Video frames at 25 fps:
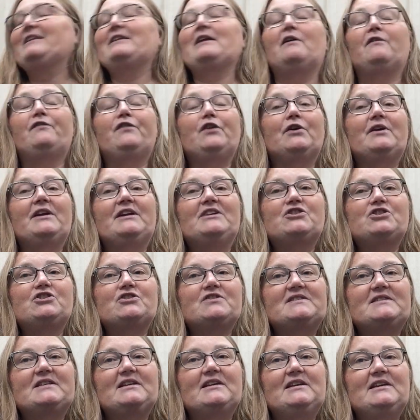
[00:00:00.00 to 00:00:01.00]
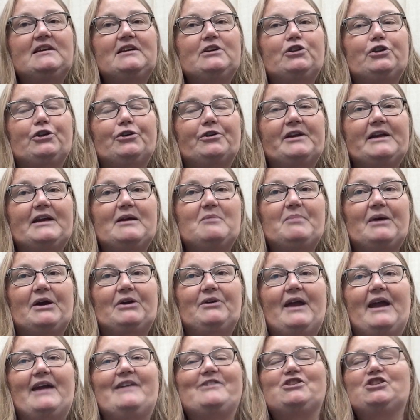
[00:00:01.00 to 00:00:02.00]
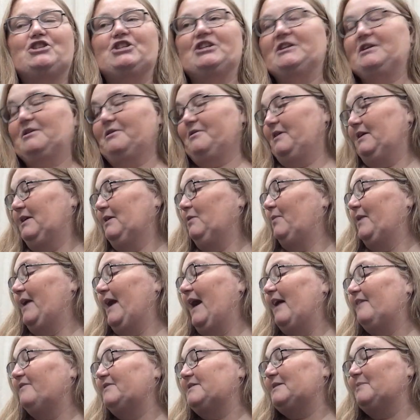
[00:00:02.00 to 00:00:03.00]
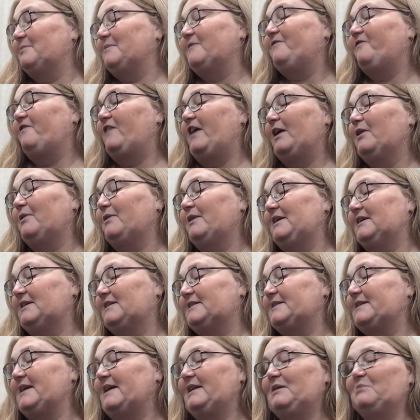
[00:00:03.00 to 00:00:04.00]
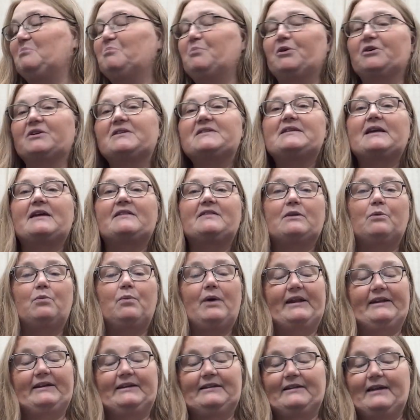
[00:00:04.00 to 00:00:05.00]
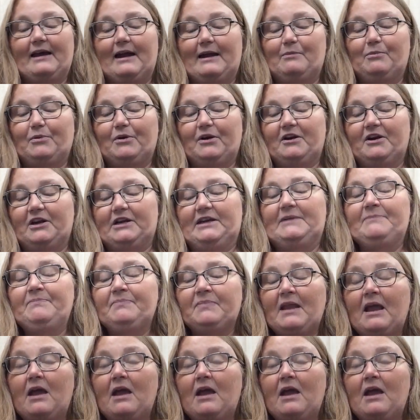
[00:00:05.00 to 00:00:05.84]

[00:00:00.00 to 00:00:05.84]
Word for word: Now, if you're interested in learning about engineering, we have some very exciting books at the Welland Library.